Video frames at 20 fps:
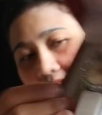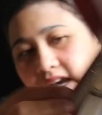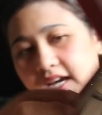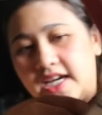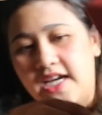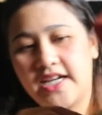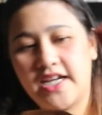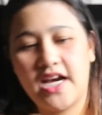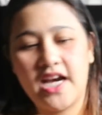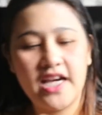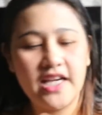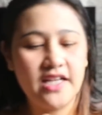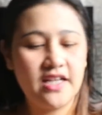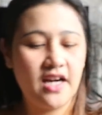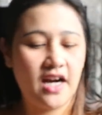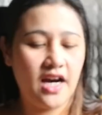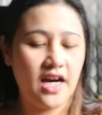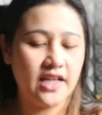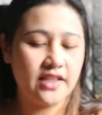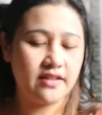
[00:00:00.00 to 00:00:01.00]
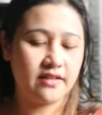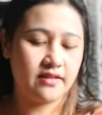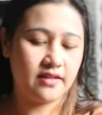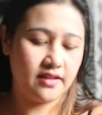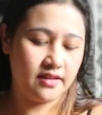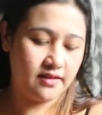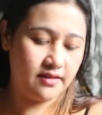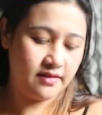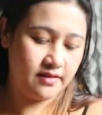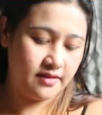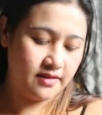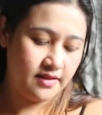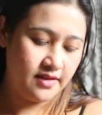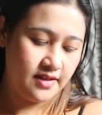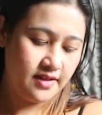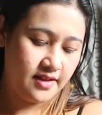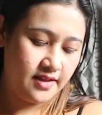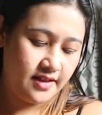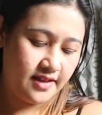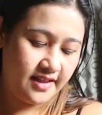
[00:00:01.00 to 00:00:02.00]
Ayan, I got
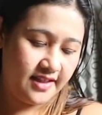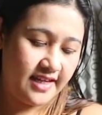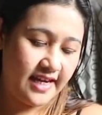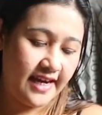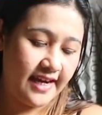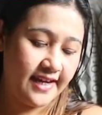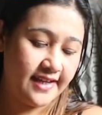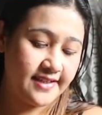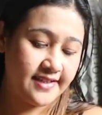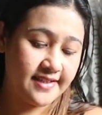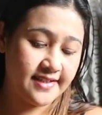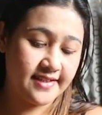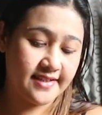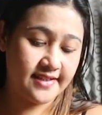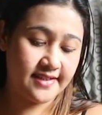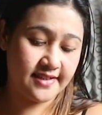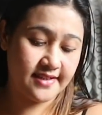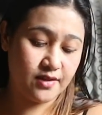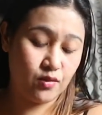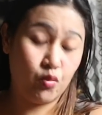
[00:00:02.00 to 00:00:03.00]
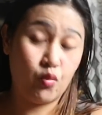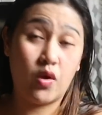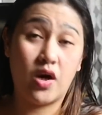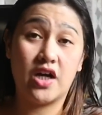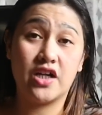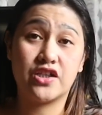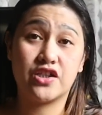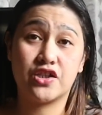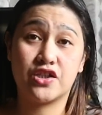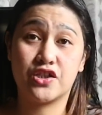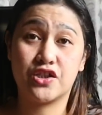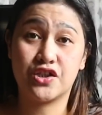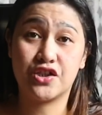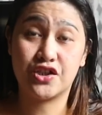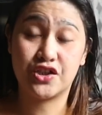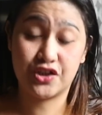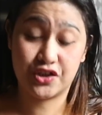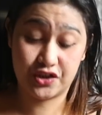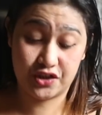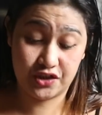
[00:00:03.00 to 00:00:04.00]
guess
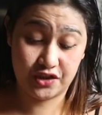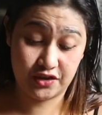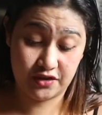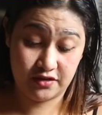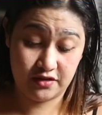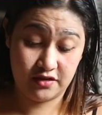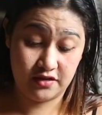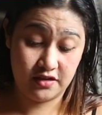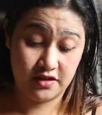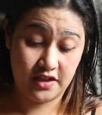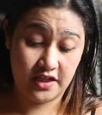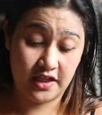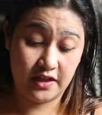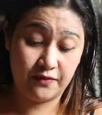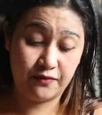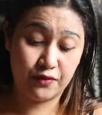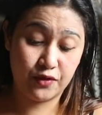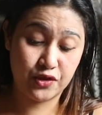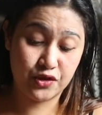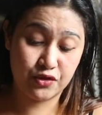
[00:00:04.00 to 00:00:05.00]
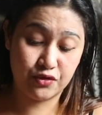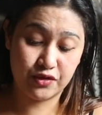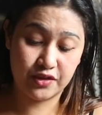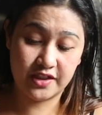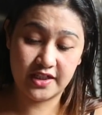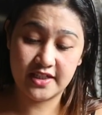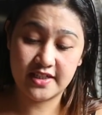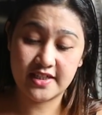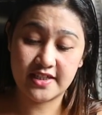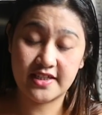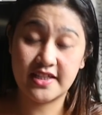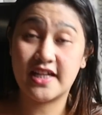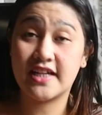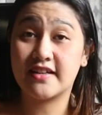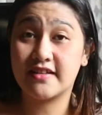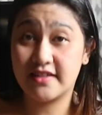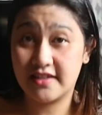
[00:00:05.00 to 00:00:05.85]
watch. And for sure, this is not